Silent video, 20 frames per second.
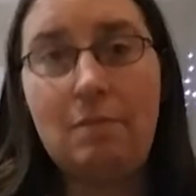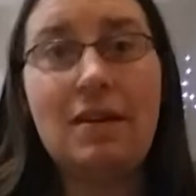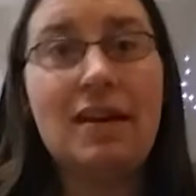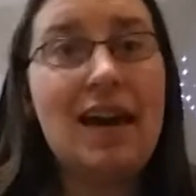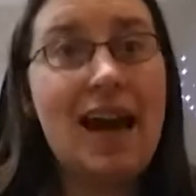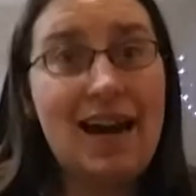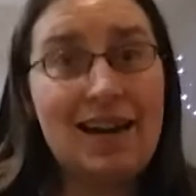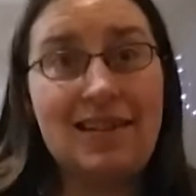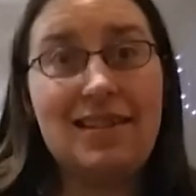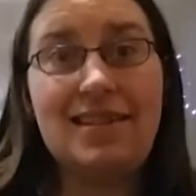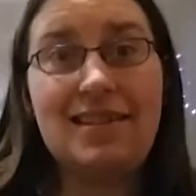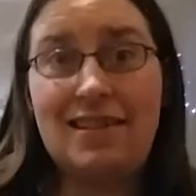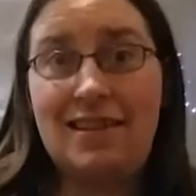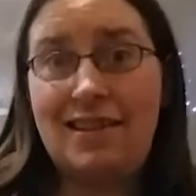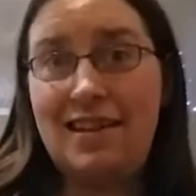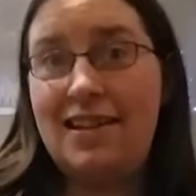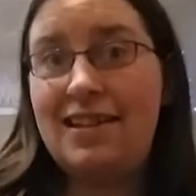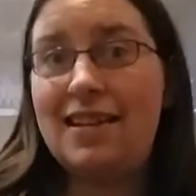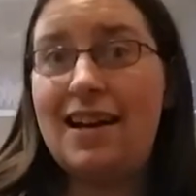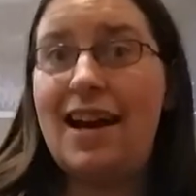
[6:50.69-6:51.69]
Yes,
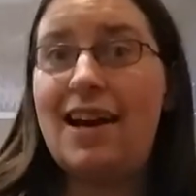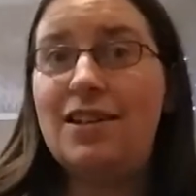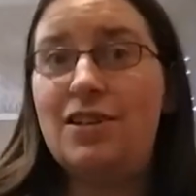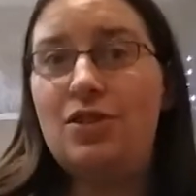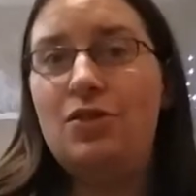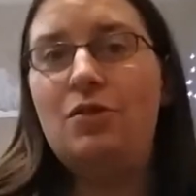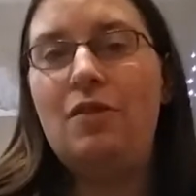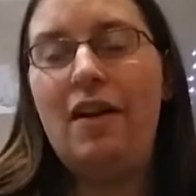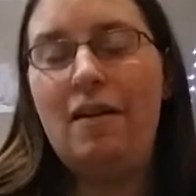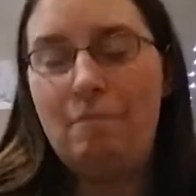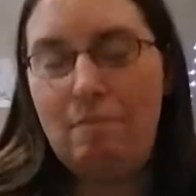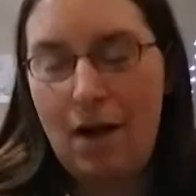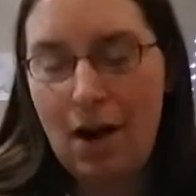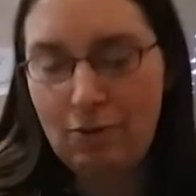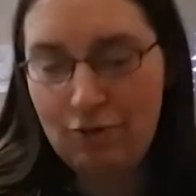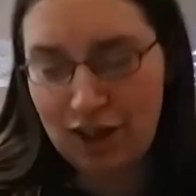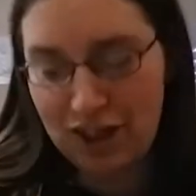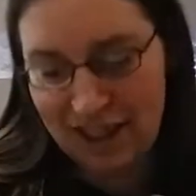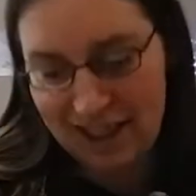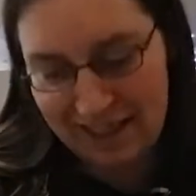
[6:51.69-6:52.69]
these guys do have
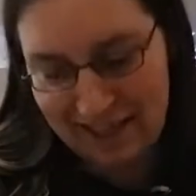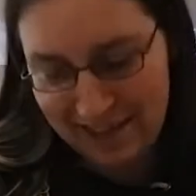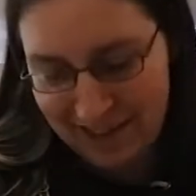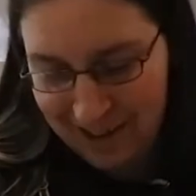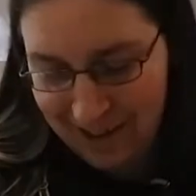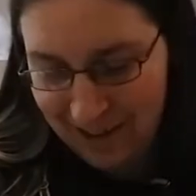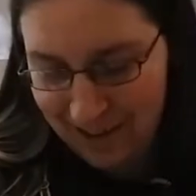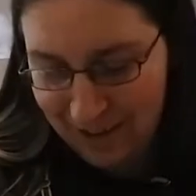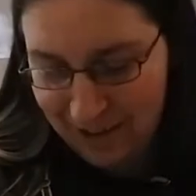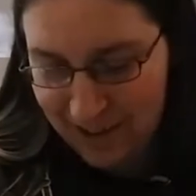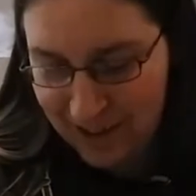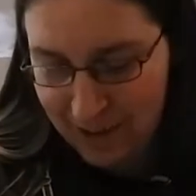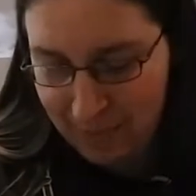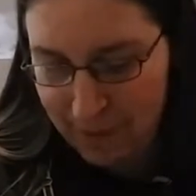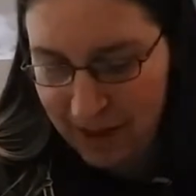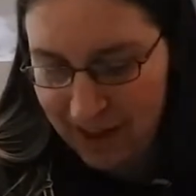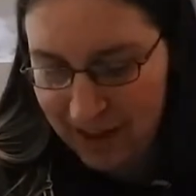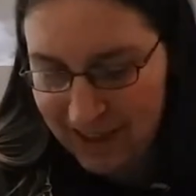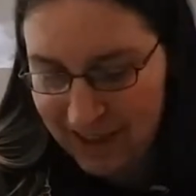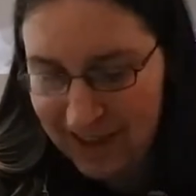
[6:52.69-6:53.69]
pouches on their
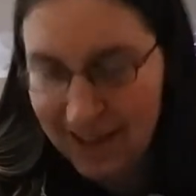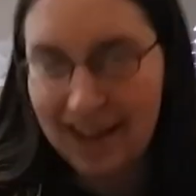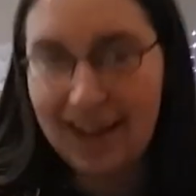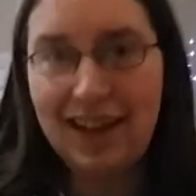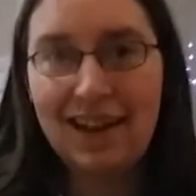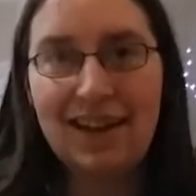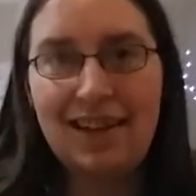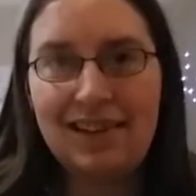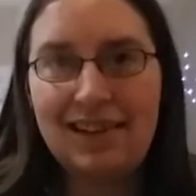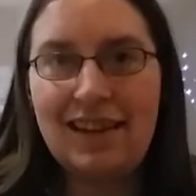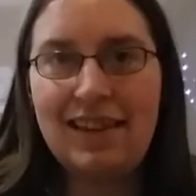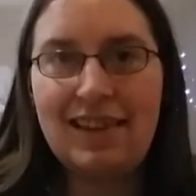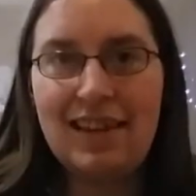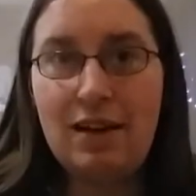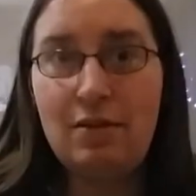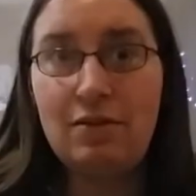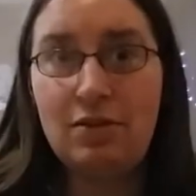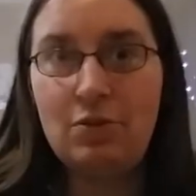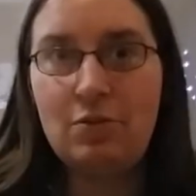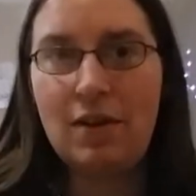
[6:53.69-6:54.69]
stomachs that
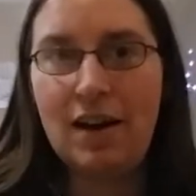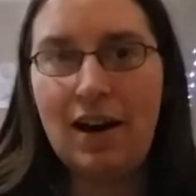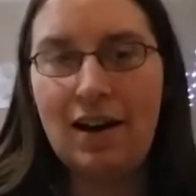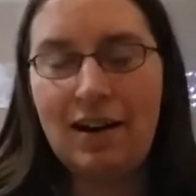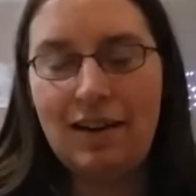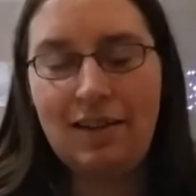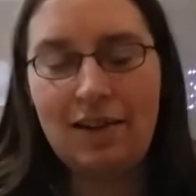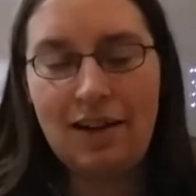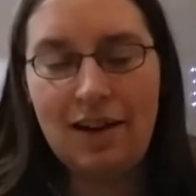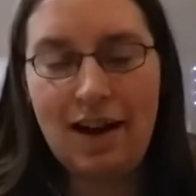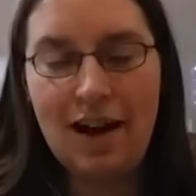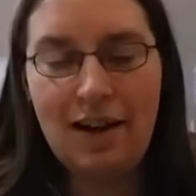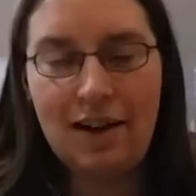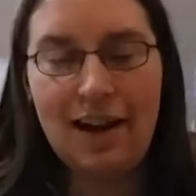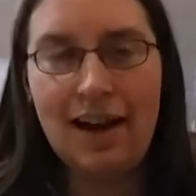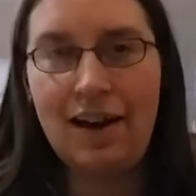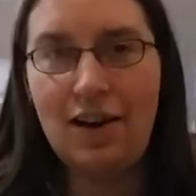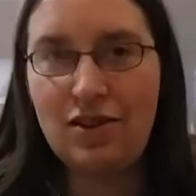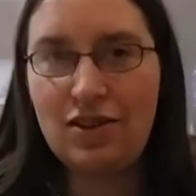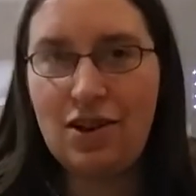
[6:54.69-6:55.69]
they do carry their
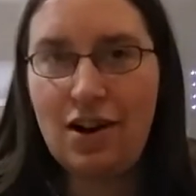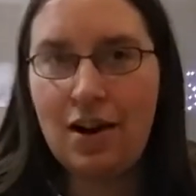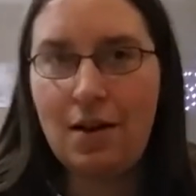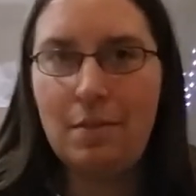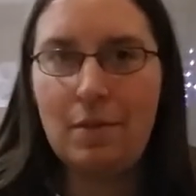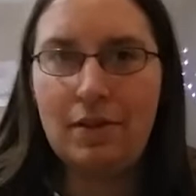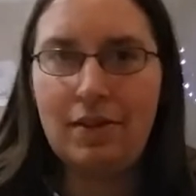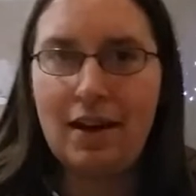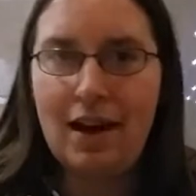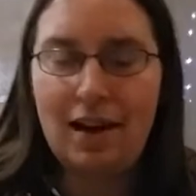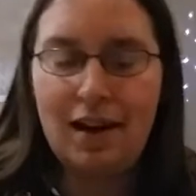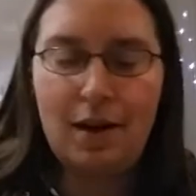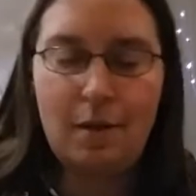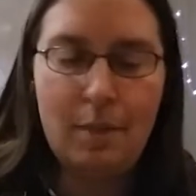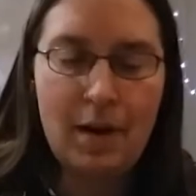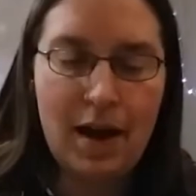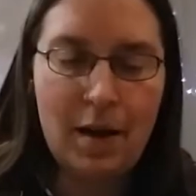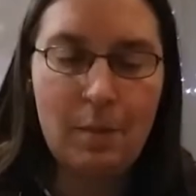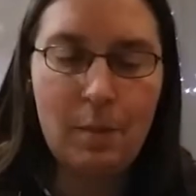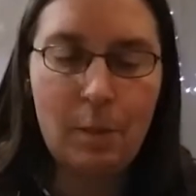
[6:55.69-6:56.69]
young in. I'll talk about that in a
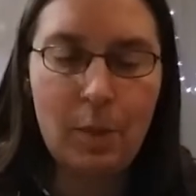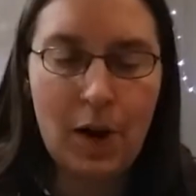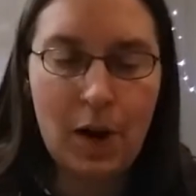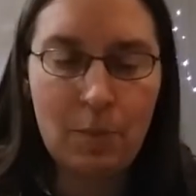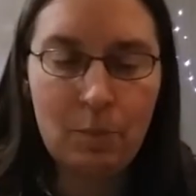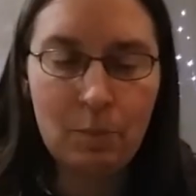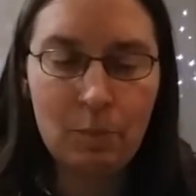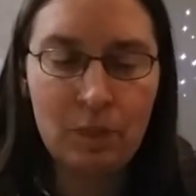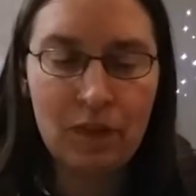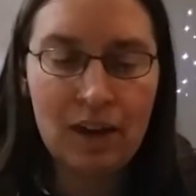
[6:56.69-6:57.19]
bit. But